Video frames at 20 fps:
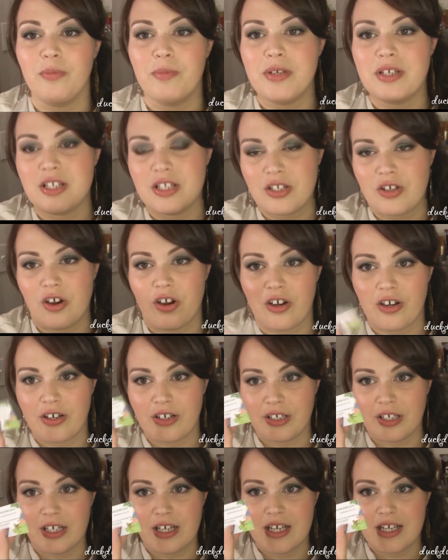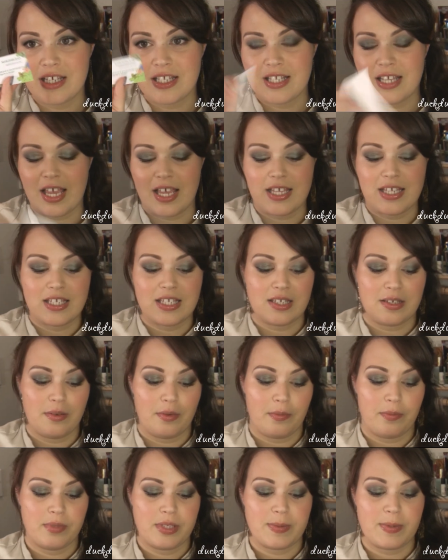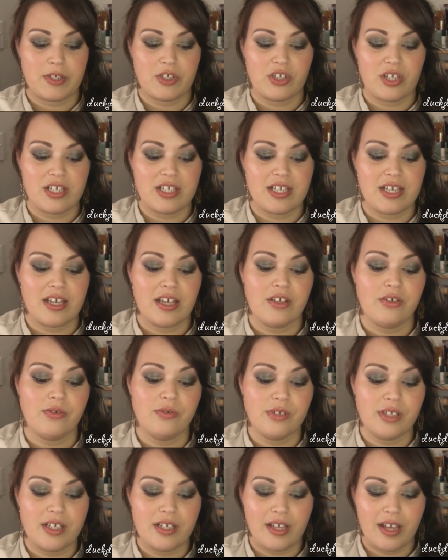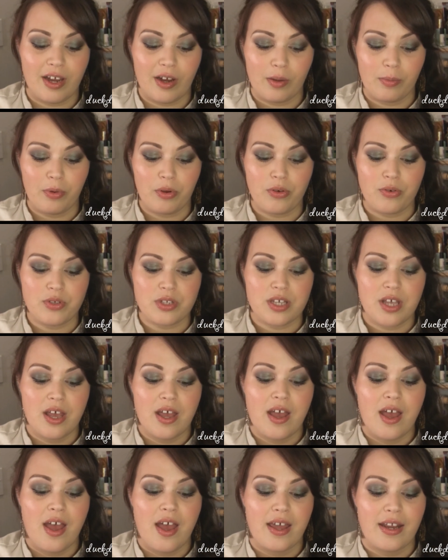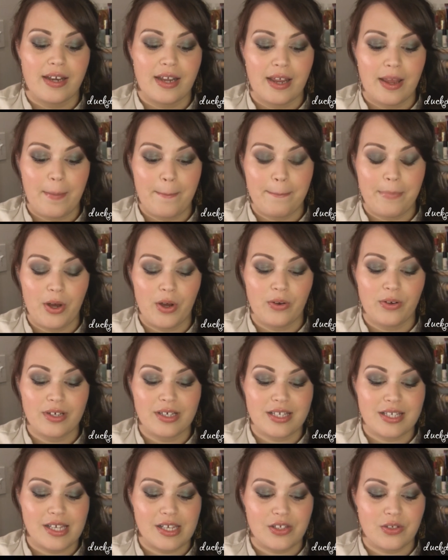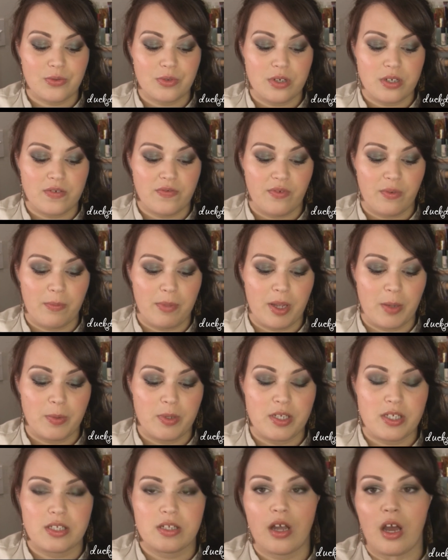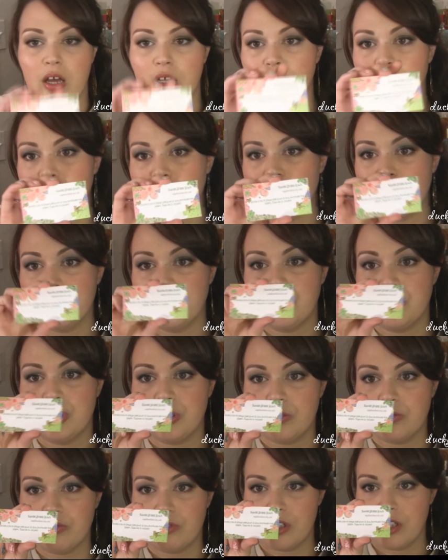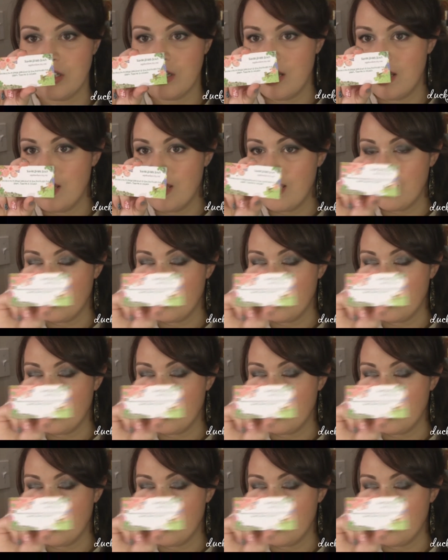little business card says, specializing in unique hair bows and bow accessories for babies, toddlers, and children